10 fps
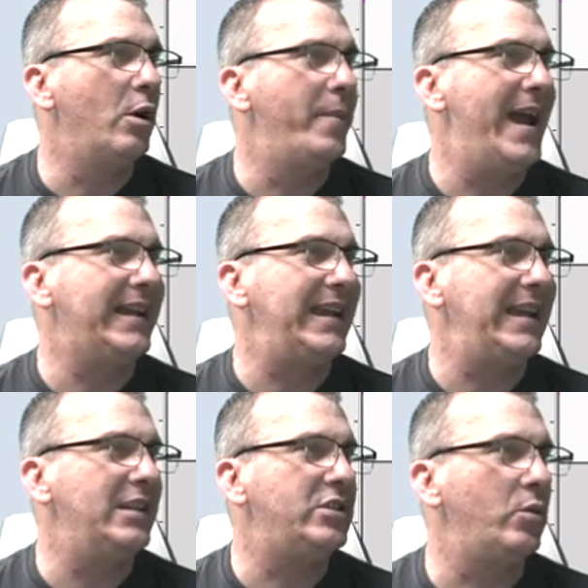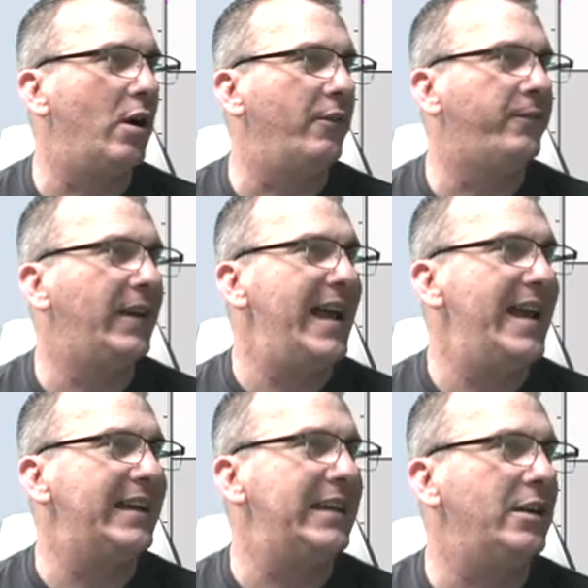back into our
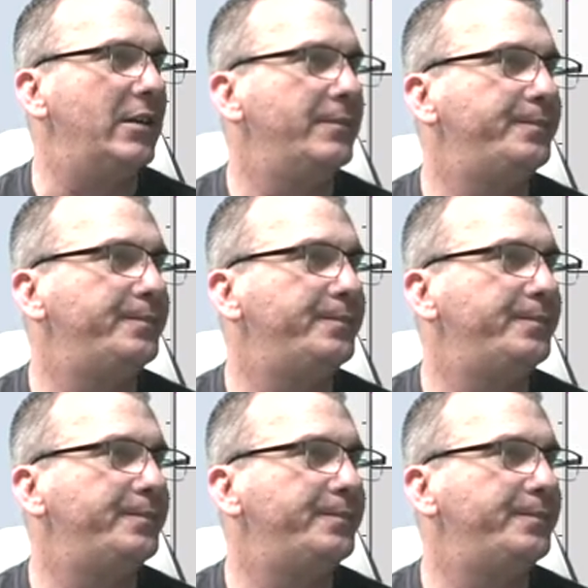flag here,